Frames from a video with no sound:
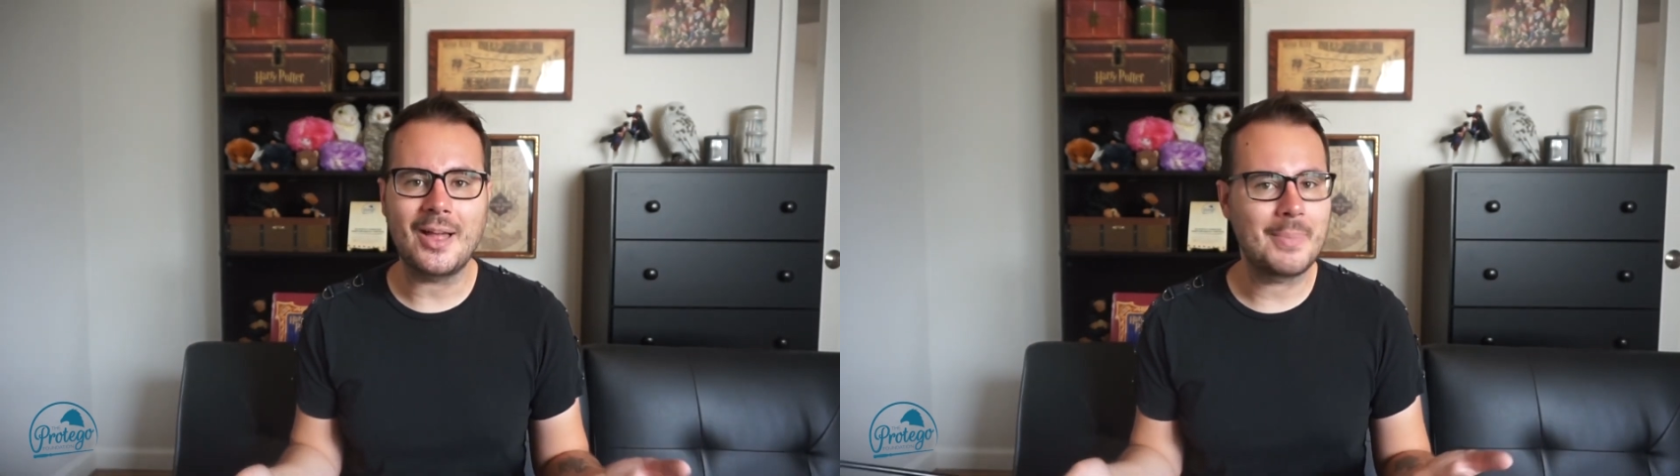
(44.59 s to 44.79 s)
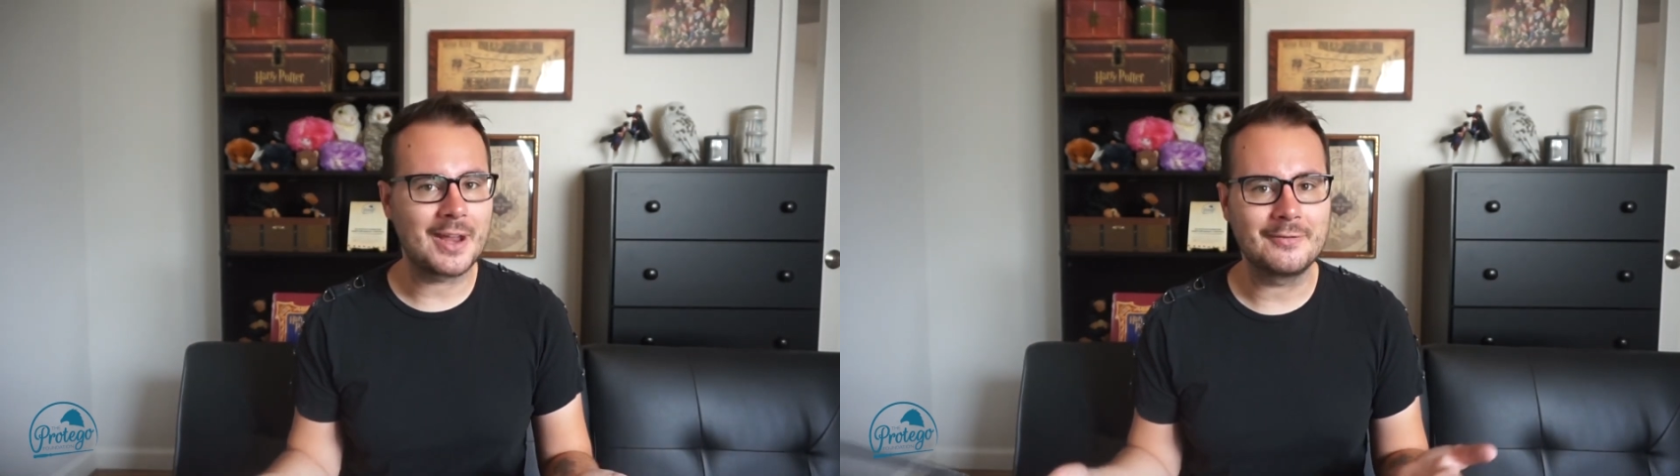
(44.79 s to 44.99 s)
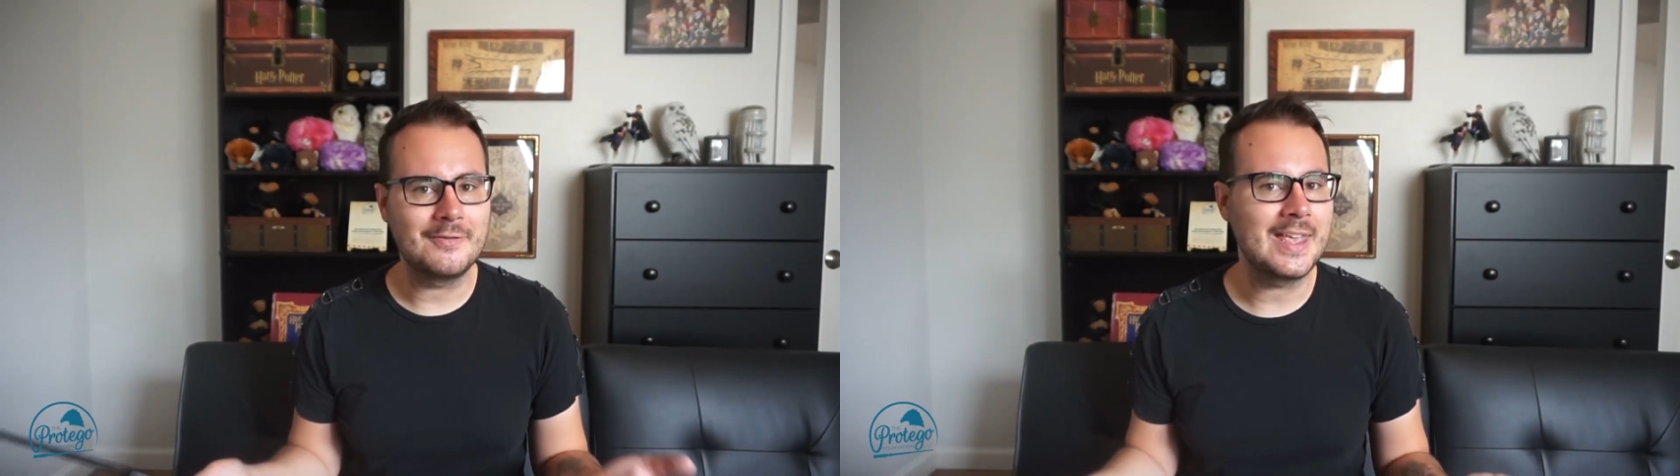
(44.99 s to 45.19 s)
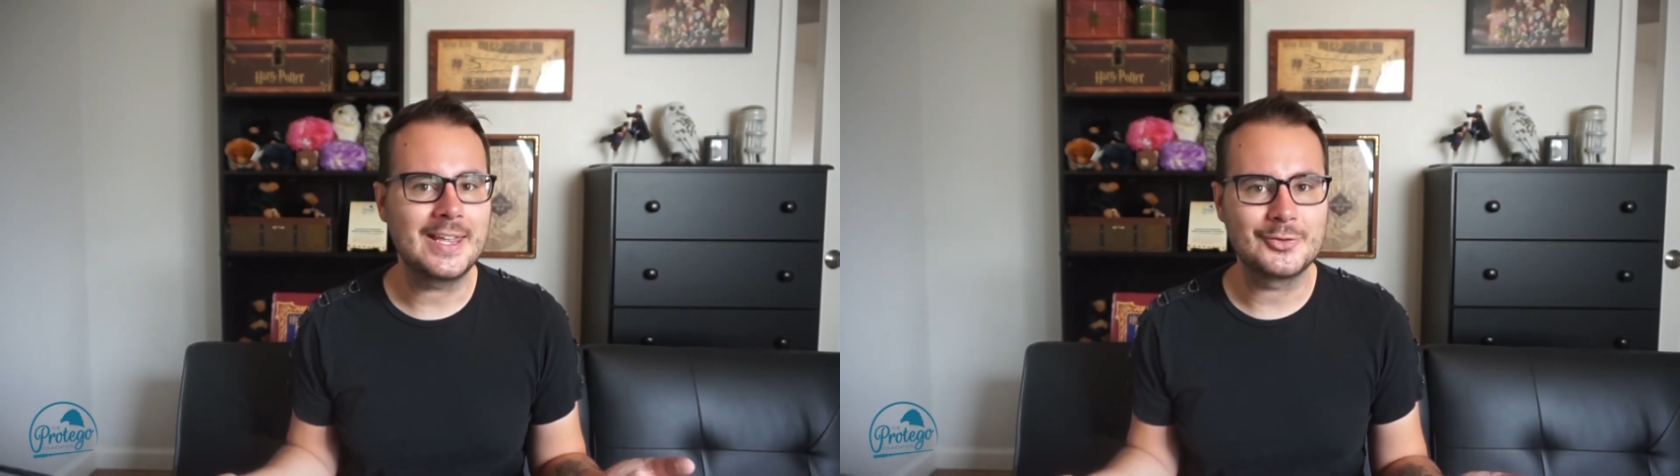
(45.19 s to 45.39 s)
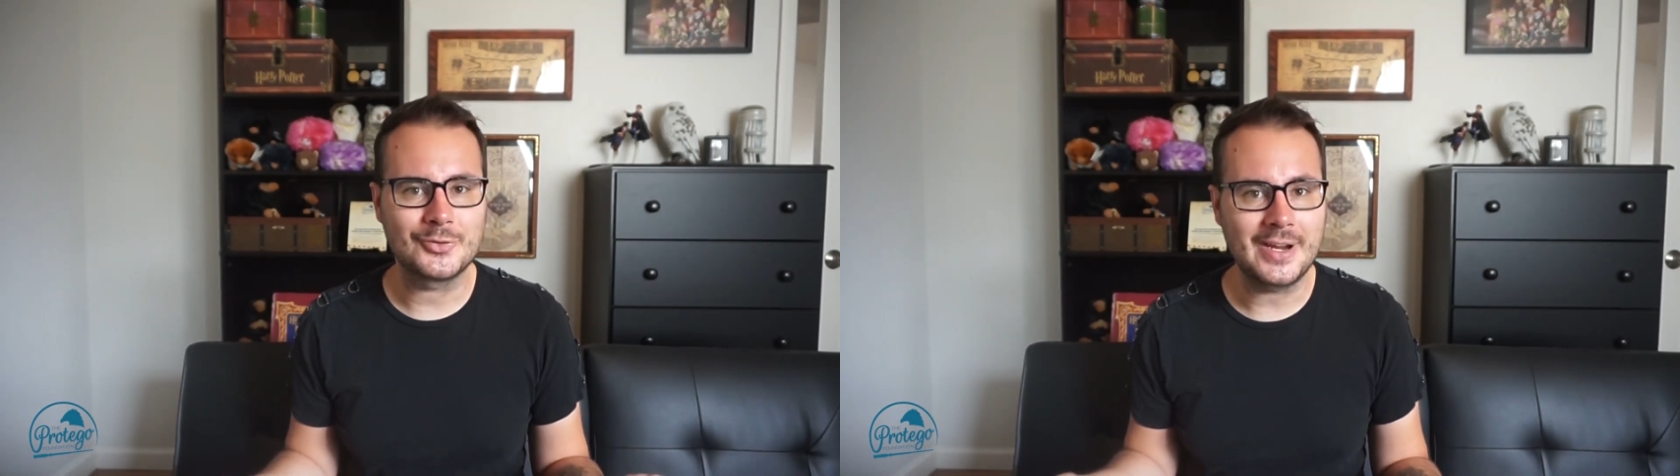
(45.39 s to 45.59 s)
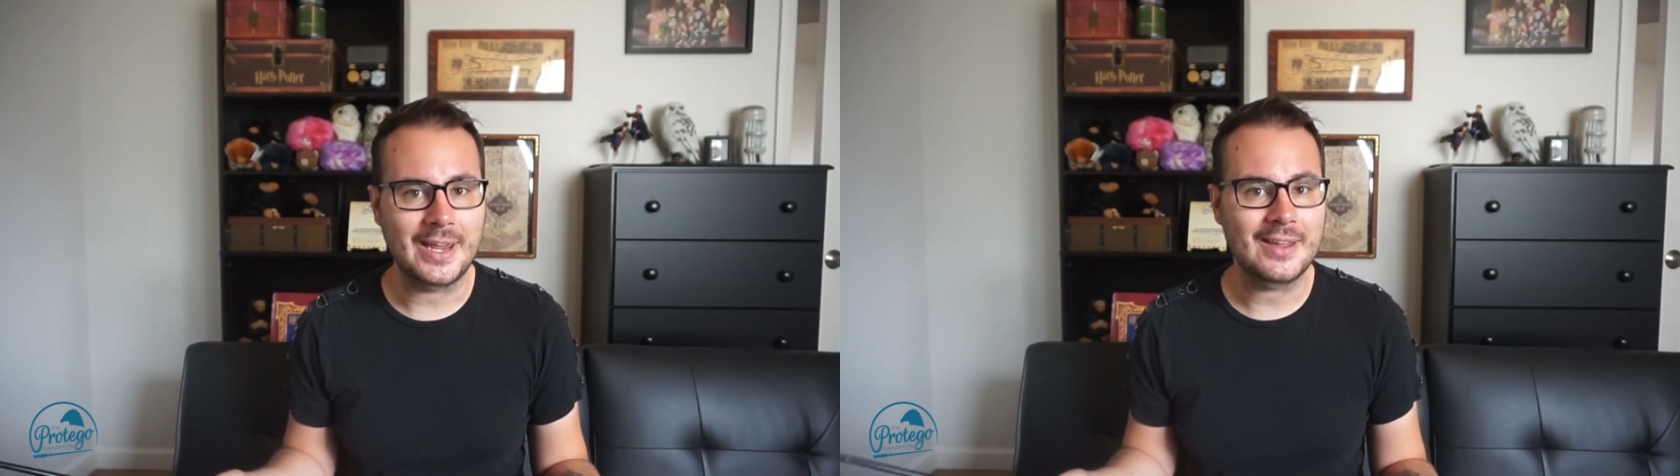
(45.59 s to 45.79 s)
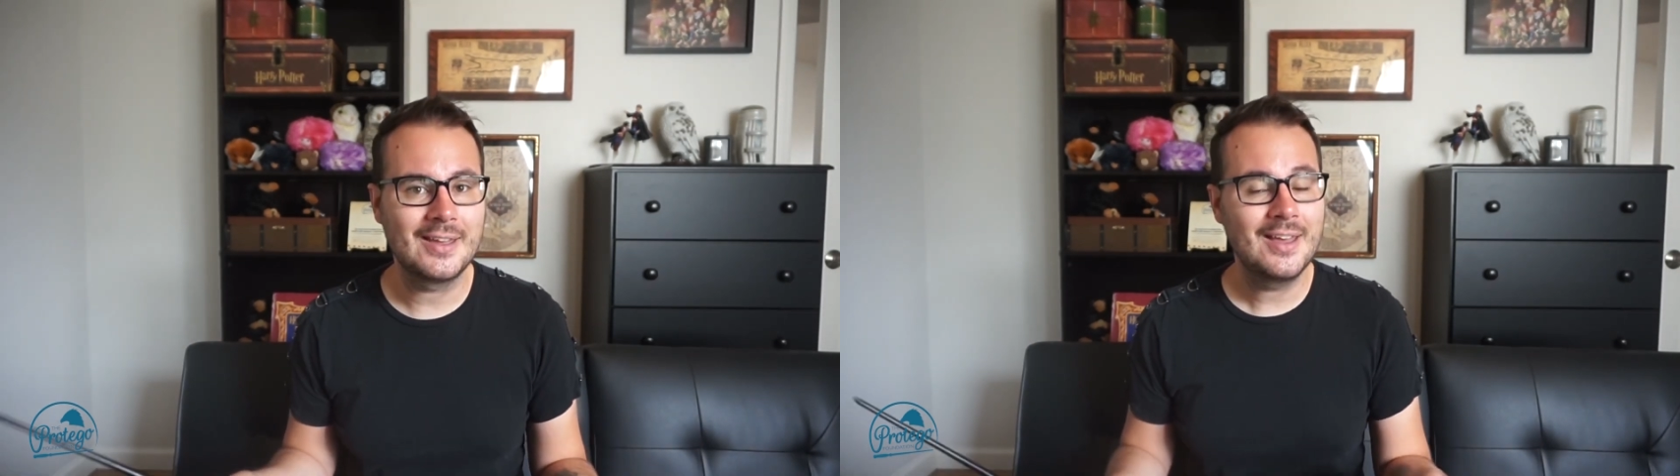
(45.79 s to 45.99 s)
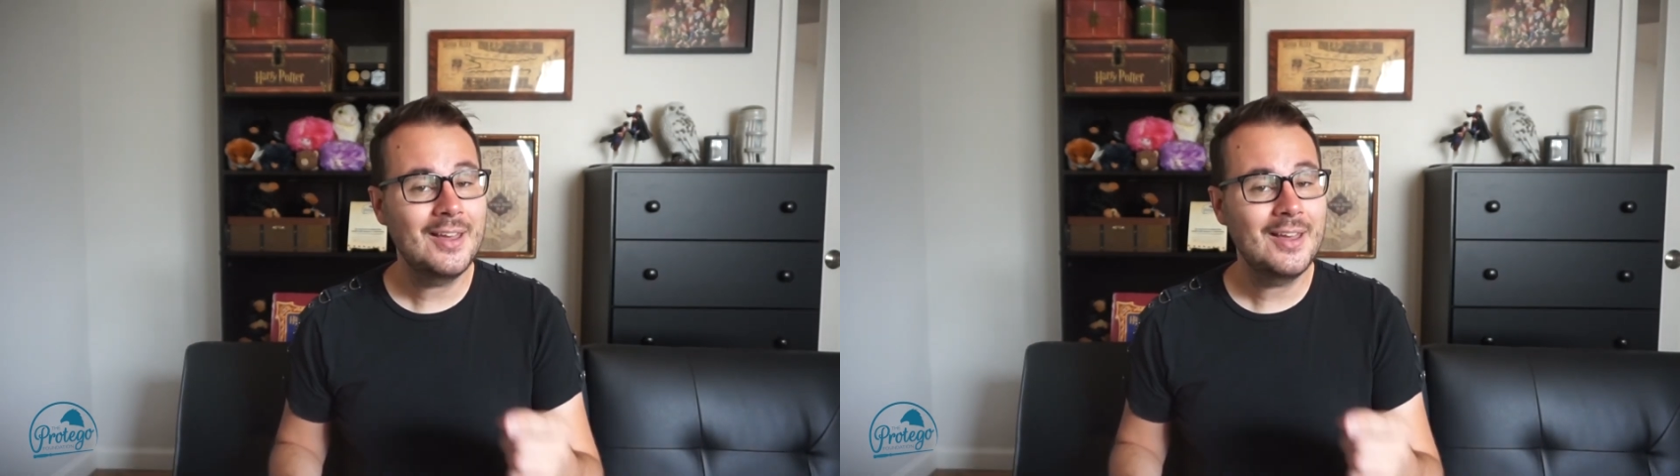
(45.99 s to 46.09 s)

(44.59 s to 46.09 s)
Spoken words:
about a vegan drink?